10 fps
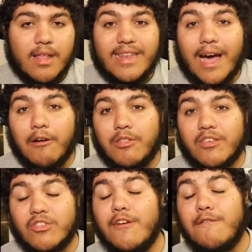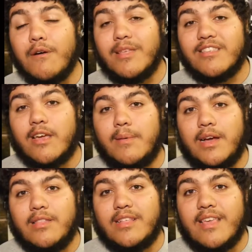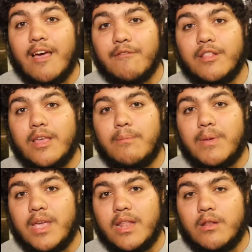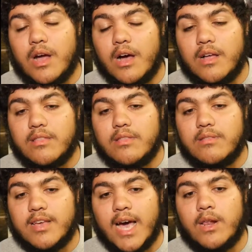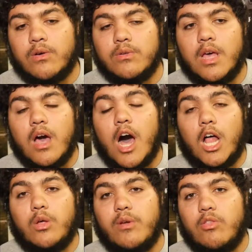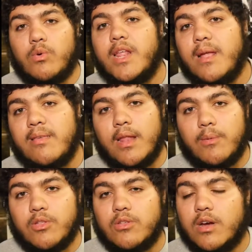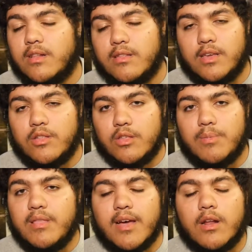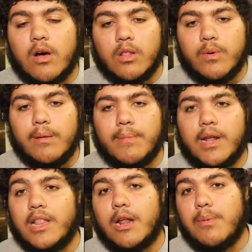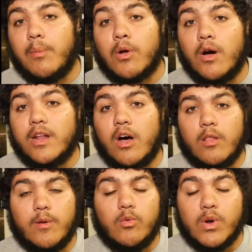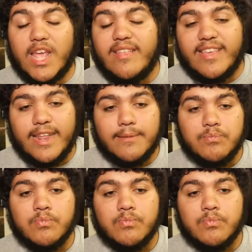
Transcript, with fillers: Now, this new film that's coming out that's heavily being uh, titled Halloween 2018, which is honestly, it's just being titled Halloween, but a lot of people are calling it Halloween 2018.